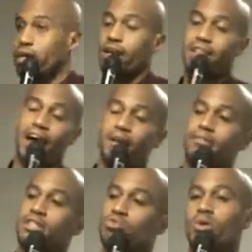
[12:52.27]
A, a, lot
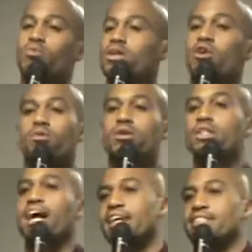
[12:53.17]
of us, we, we don't
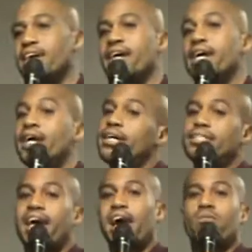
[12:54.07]
realize that
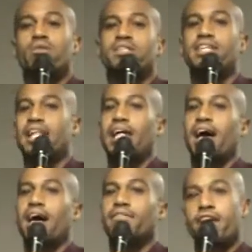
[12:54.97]
time runs our
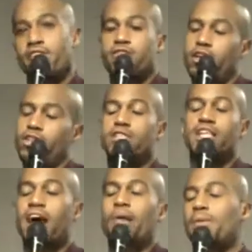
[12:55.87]
lives. There's, there's a
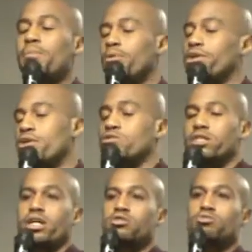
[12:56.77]
lot of people in their on
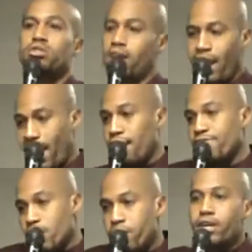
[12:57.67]
schedules, and they
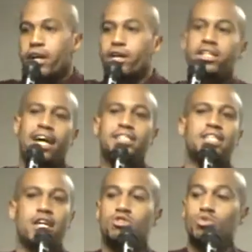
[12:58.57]
have very airtight
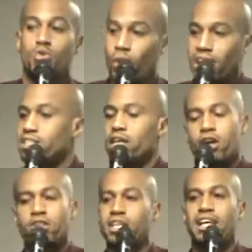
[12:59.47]
schedules. And when I say
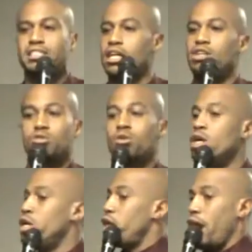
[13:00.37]
airtight schedule,
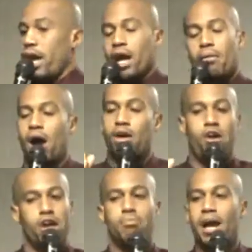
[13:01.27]
hey, I'll
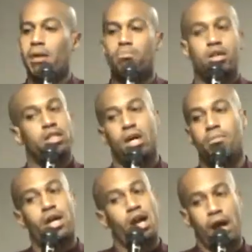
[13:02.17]
call you back, brother.
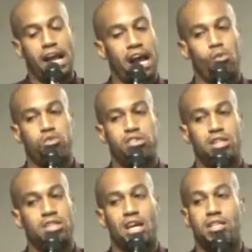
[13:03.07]
I'm, hey, I got
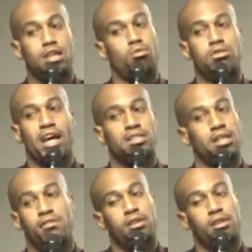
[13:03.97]
60 seconds to say what you got to say.